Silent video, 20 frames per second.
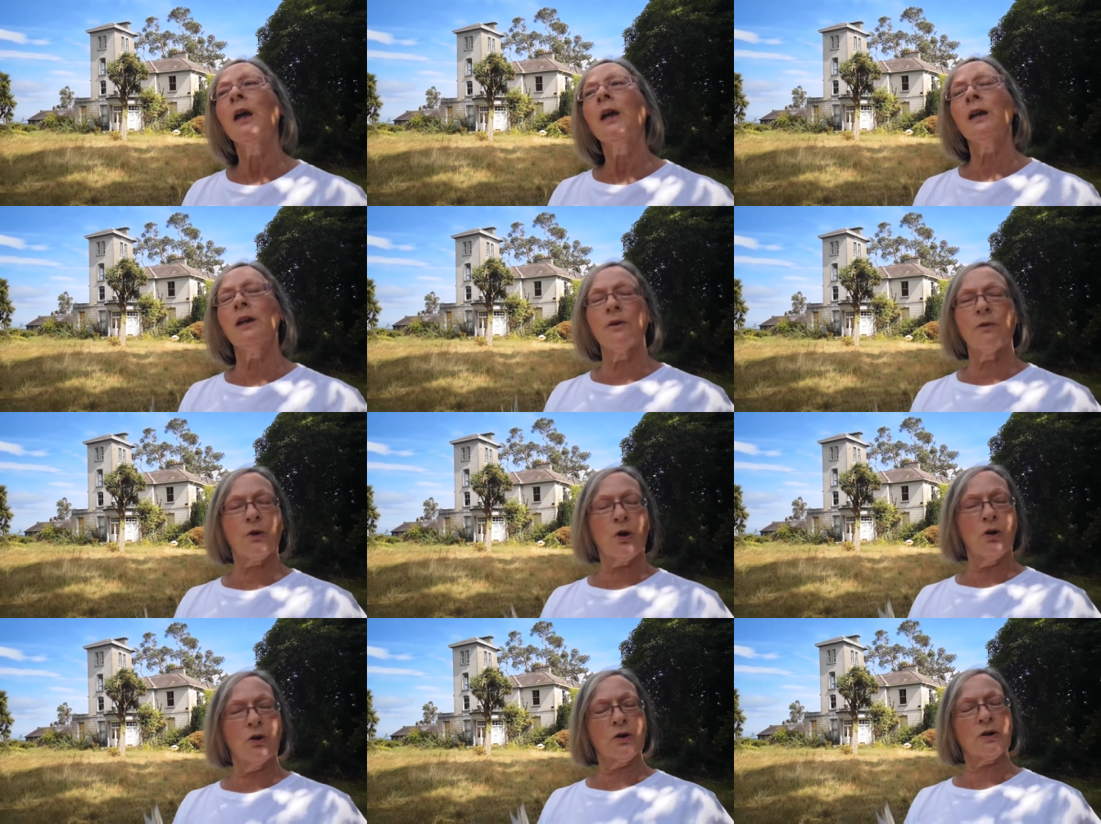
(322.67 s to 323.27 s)
He,
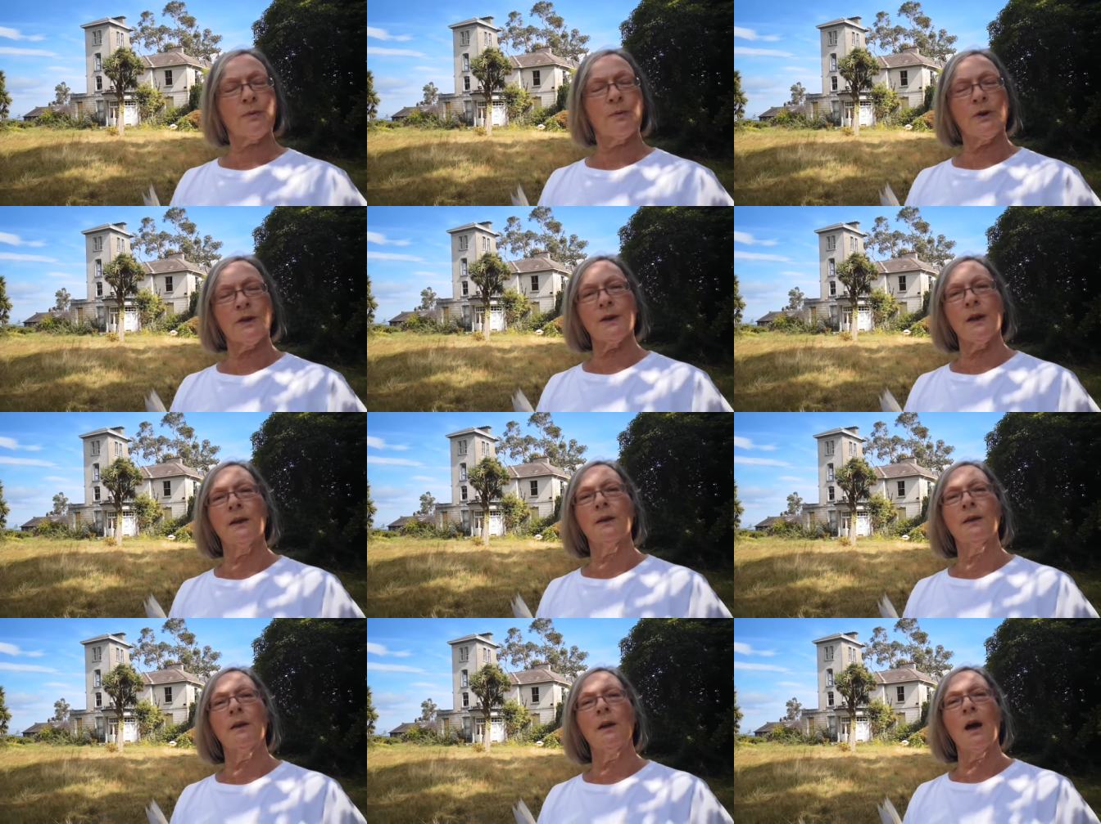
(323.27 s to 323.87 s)
of course, was
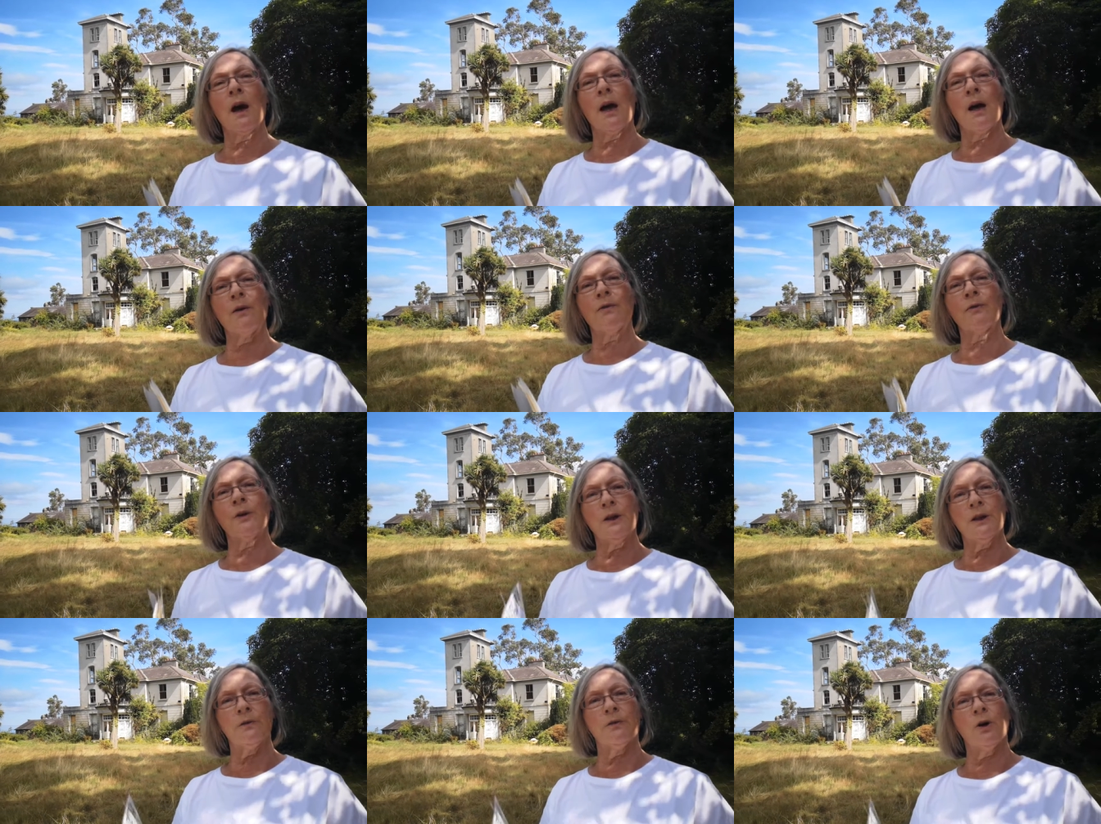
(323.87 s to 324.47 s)
in uh,
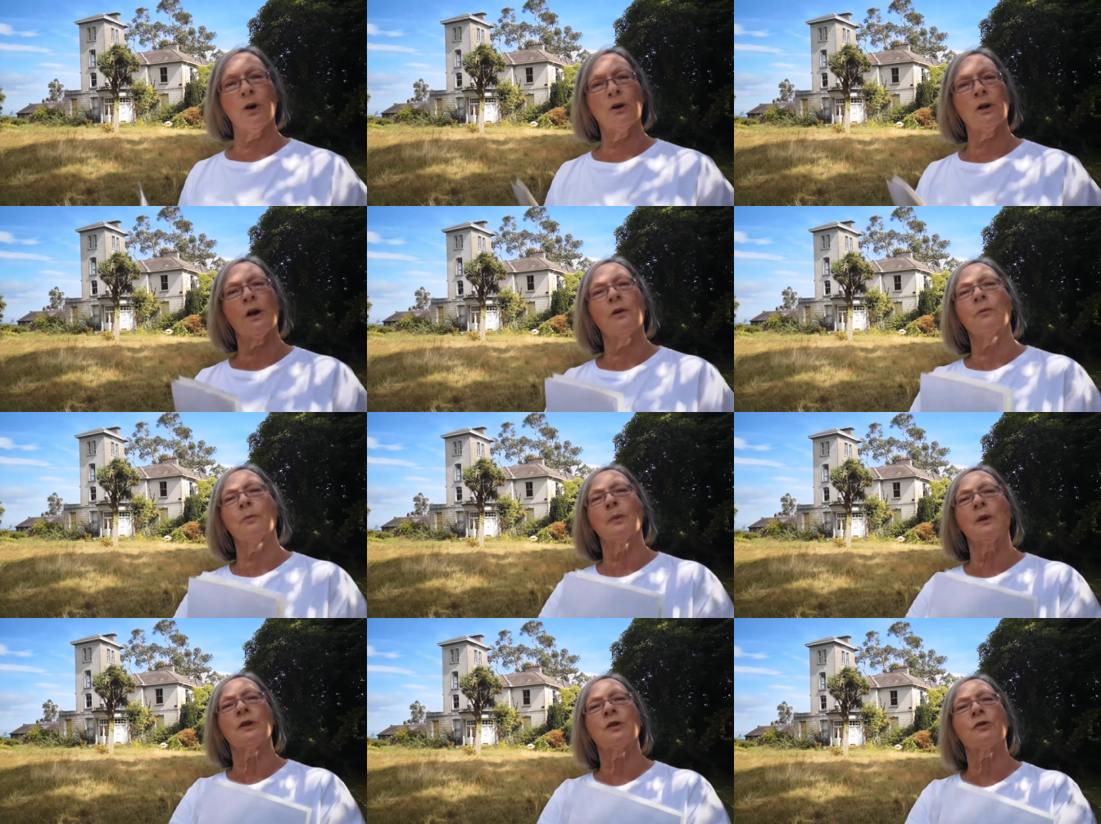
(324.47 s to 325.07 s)
Fianna Fáil
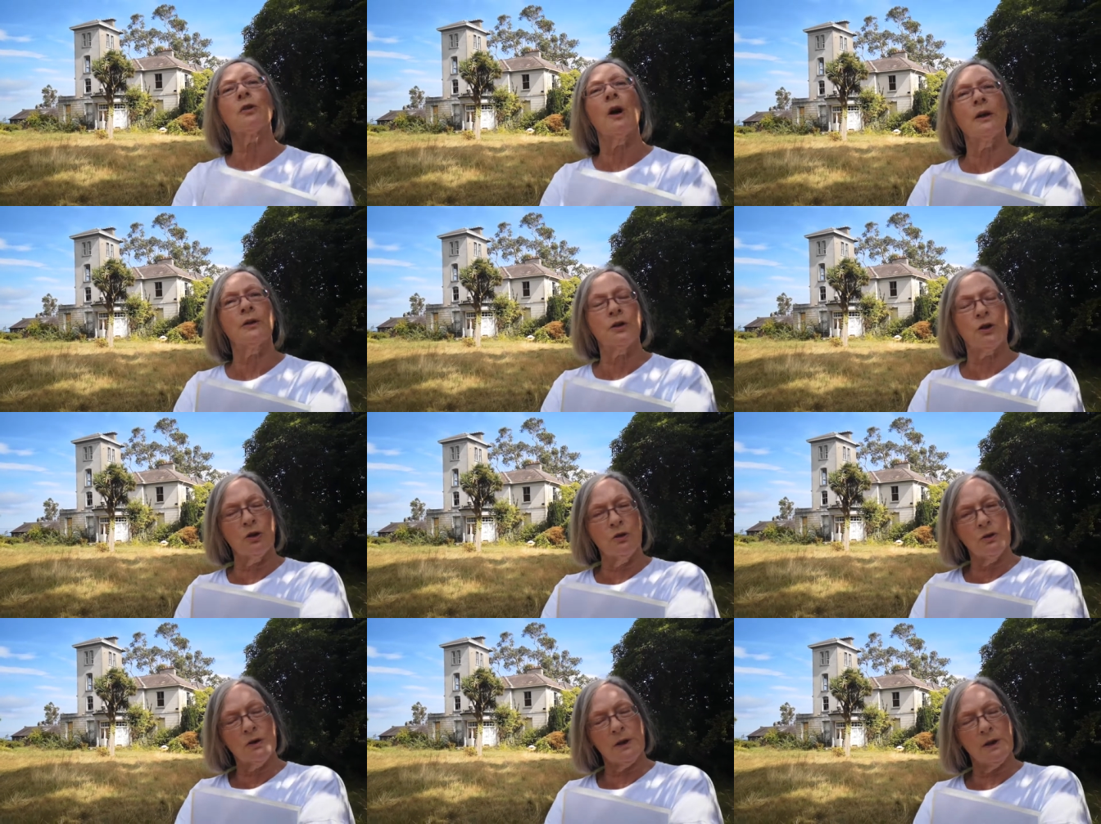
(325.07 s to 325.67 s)
governments right
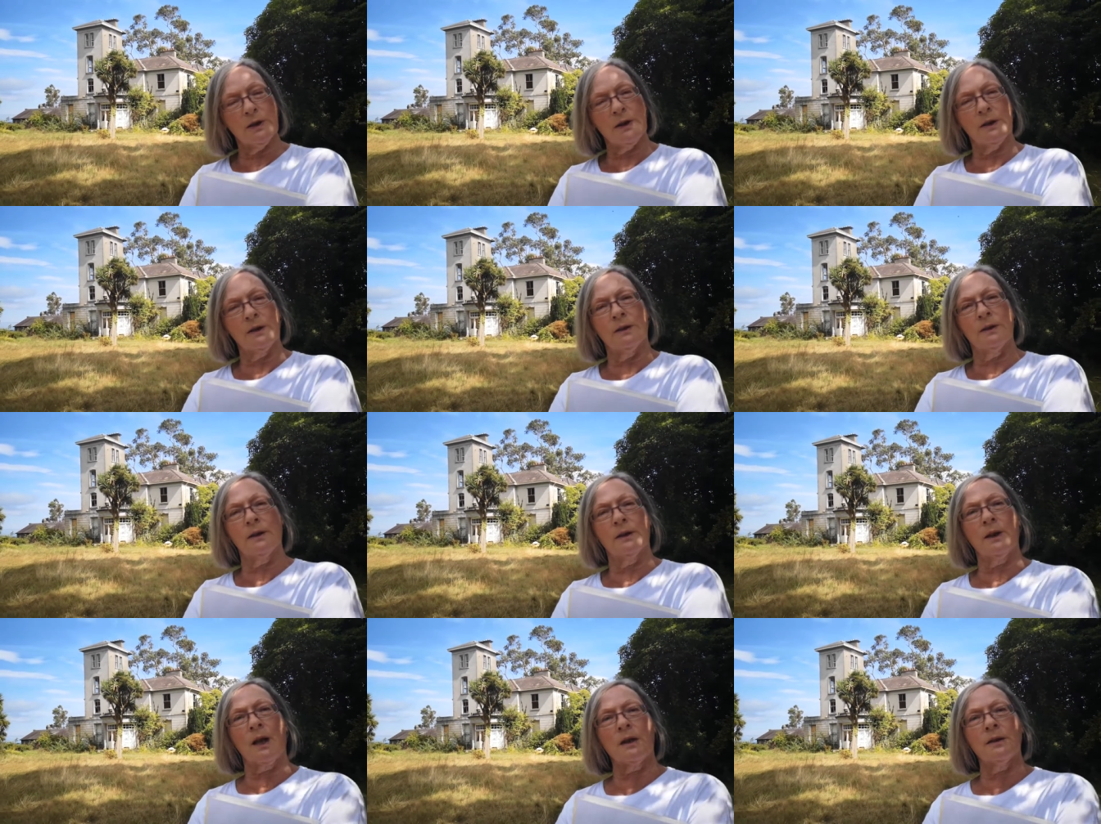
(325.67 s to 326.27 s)
through till the,
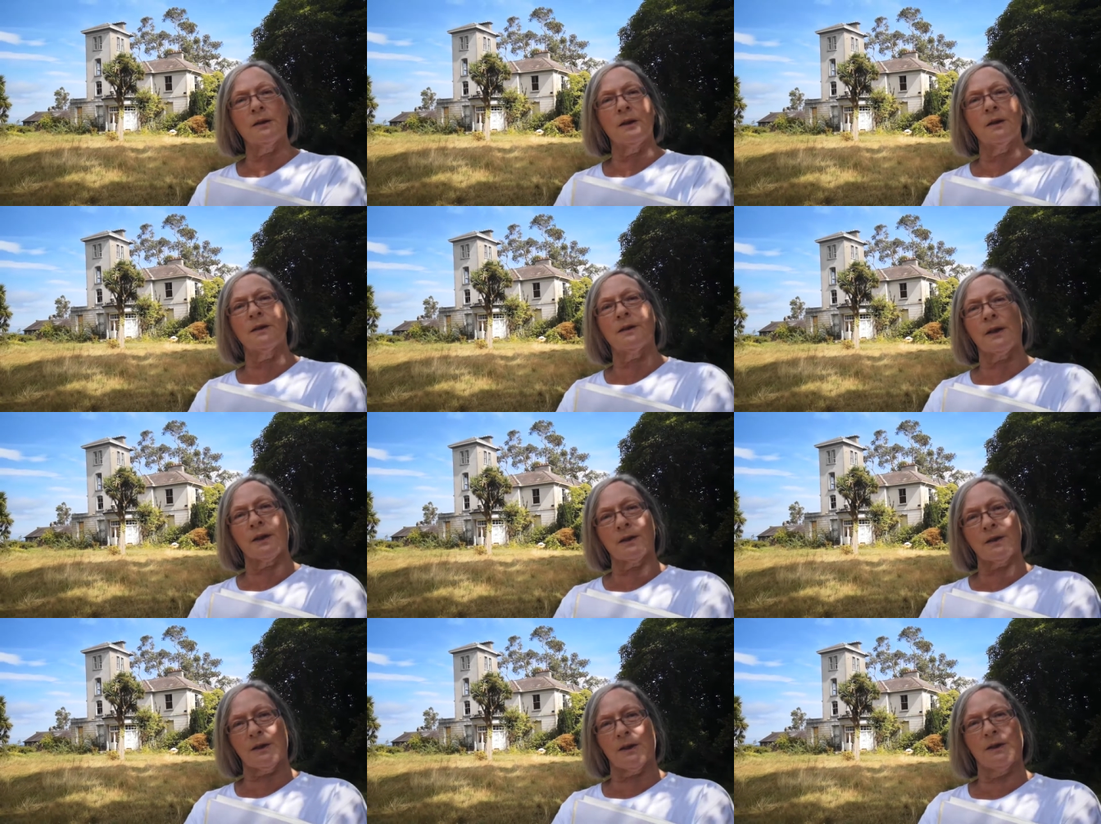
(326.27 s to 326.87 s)
the
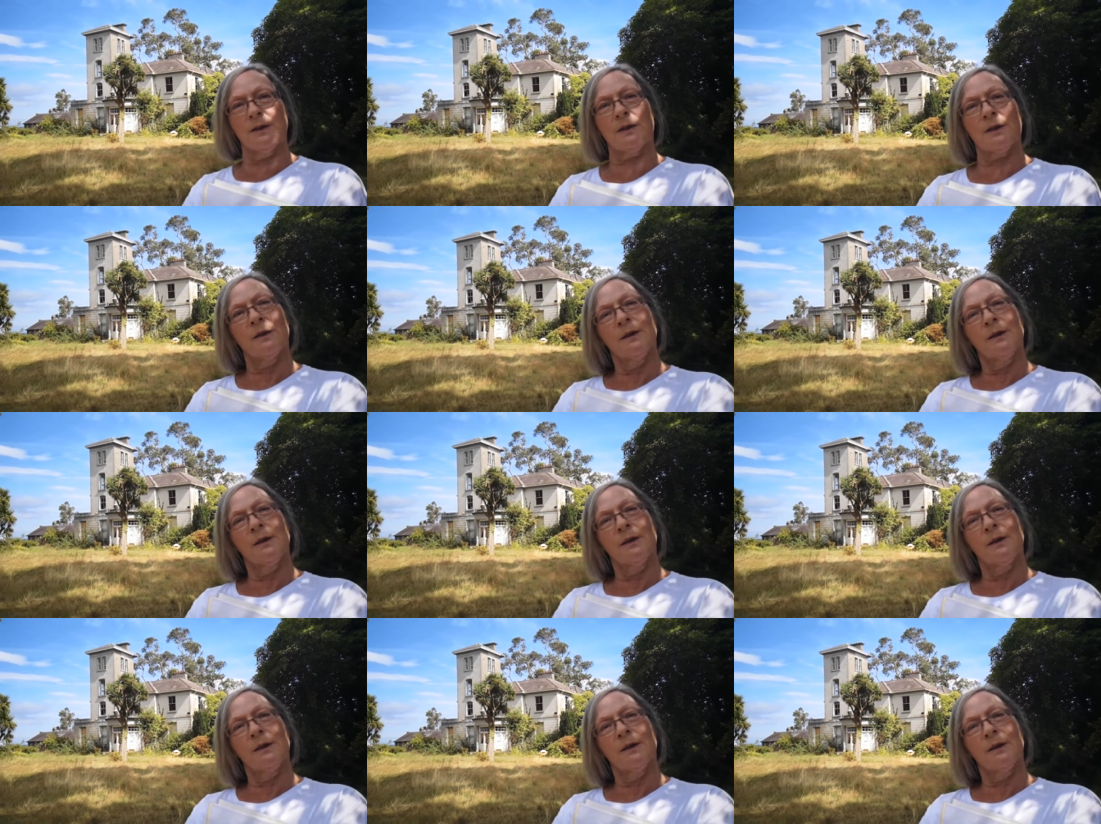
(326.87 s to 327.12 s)
1960s.